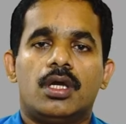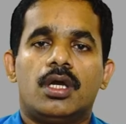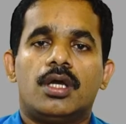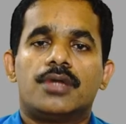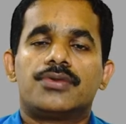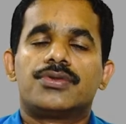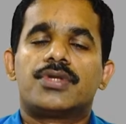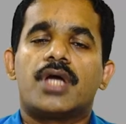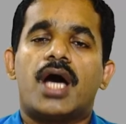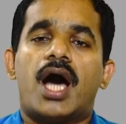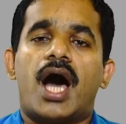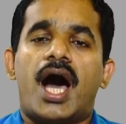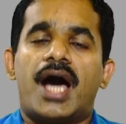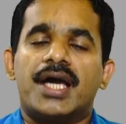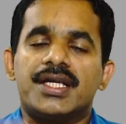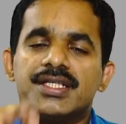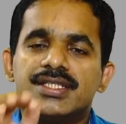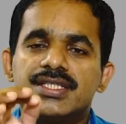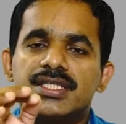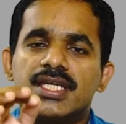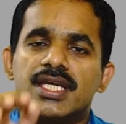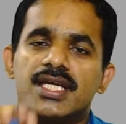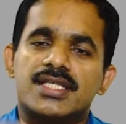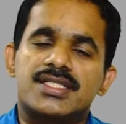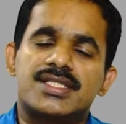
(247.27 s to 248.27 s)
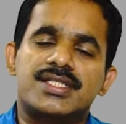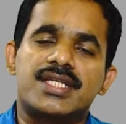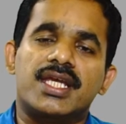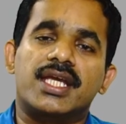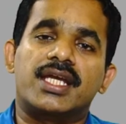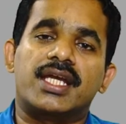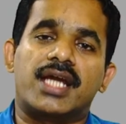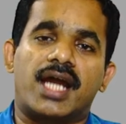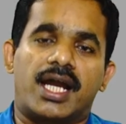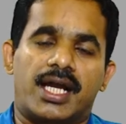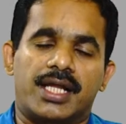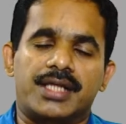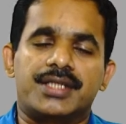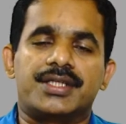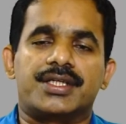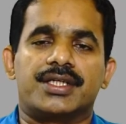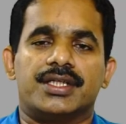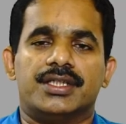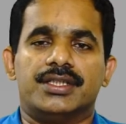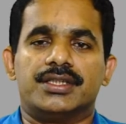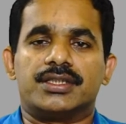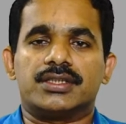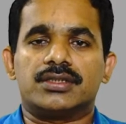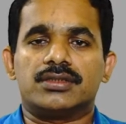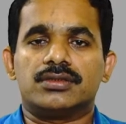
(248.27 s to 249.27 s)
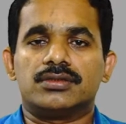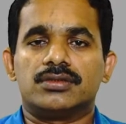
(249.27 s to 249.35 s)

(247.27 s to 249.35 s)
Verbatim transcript: The I G S T collected